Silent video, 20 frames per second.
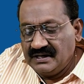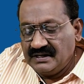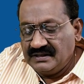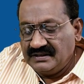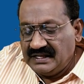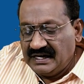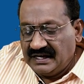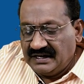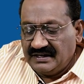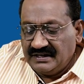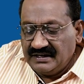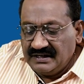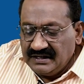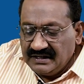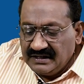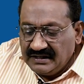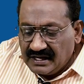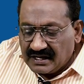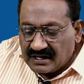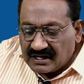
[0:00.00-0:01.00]
Then
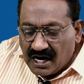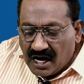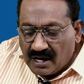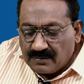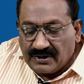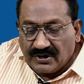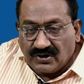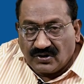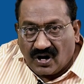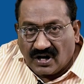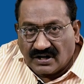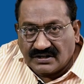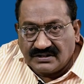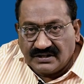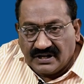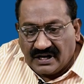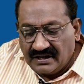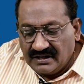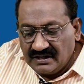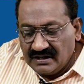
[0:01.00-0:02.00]
here carbon to
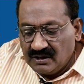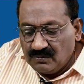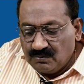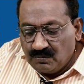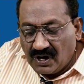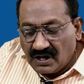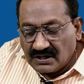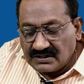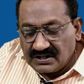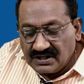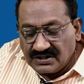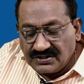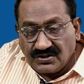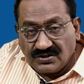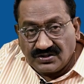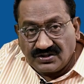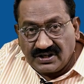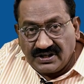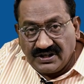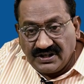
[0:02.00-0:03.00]
oxygen mass ratio
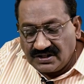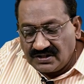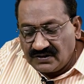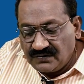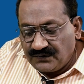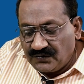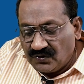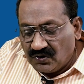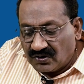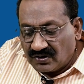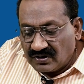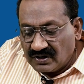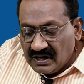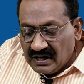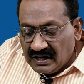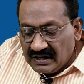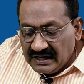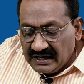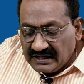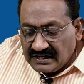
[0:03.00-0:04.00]
3:4.
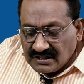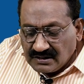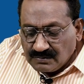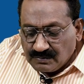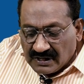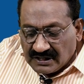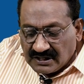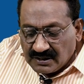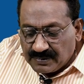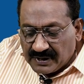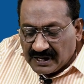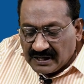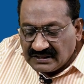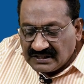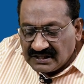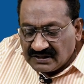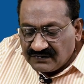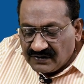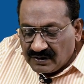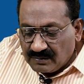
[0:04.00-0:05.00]
Let us multiply
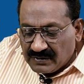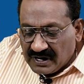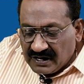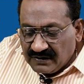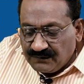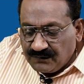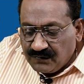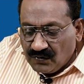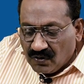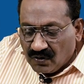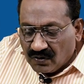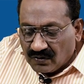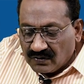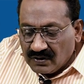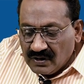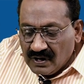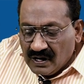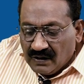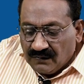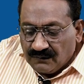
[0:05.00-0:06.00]
this one by 4.
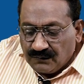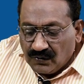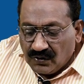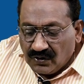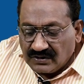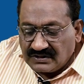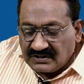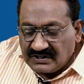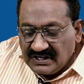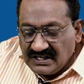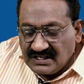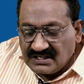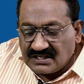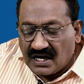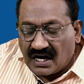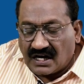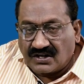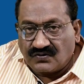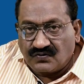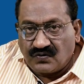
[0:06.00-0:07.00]
4 3s
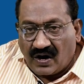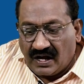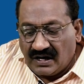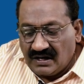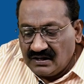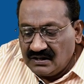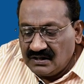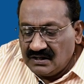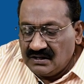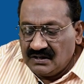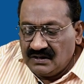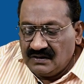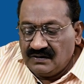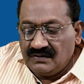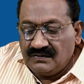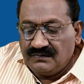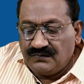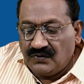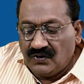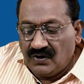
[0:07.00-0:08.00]
are 12,
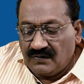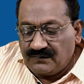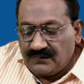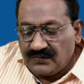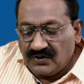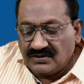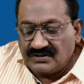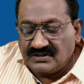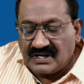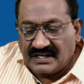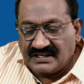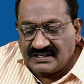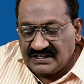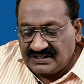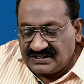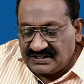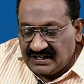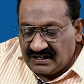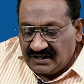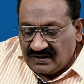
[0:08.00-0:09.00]
4 4s are
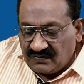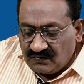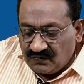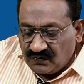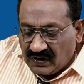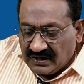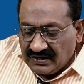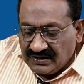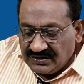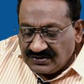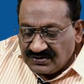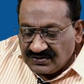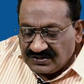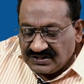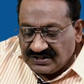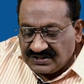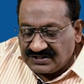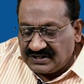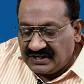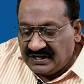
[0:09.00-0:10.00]
16,
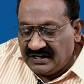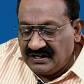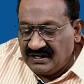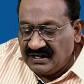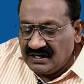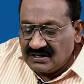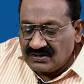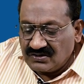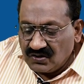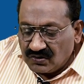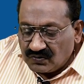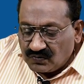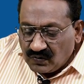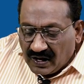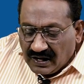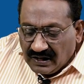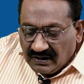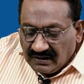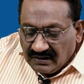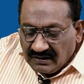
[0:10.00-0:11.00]
12:16. So
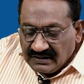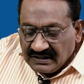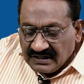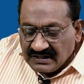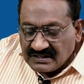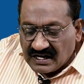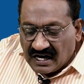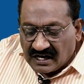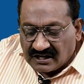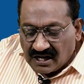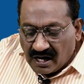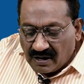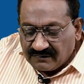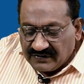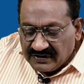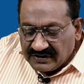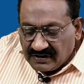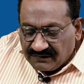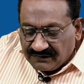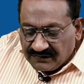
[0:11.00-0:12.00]
12 is atomic
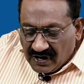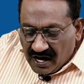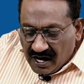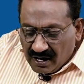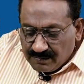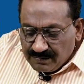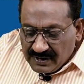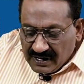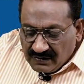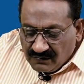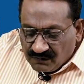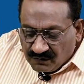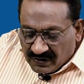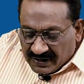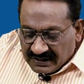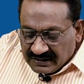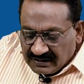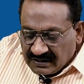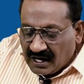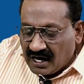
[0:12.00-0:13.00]
weight of carbon,
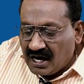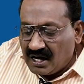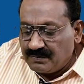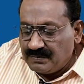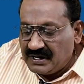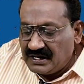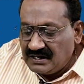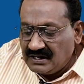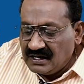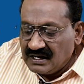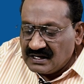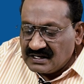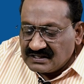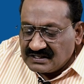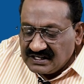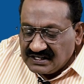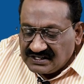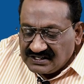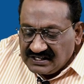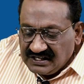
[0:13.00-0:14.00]
1 carbon,
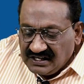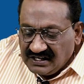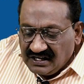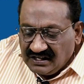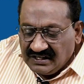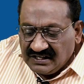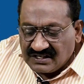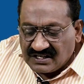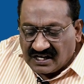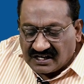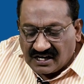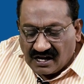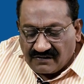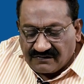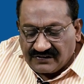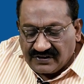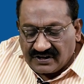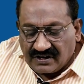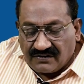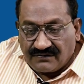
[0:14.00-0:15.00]
16 is atomic
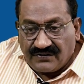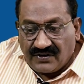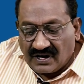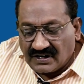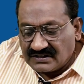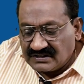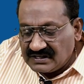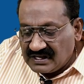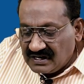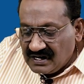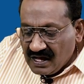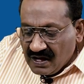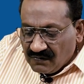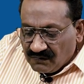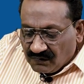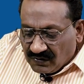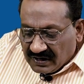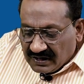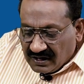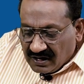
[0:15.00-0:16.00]
weight of oxygen,
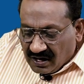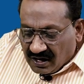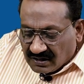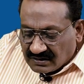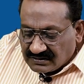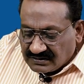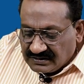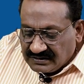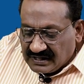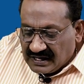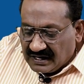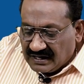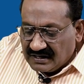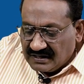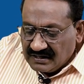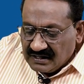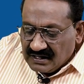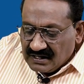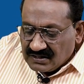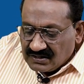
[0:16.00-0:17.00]
1 oxygen.
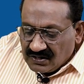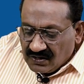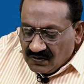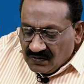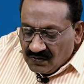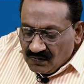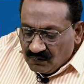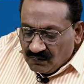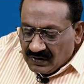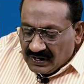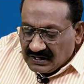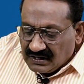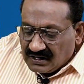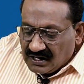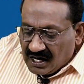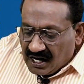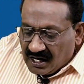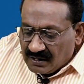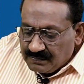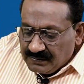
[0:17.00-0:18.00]
So 1
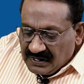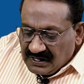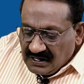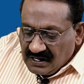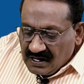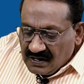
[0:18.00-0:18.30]
carbon,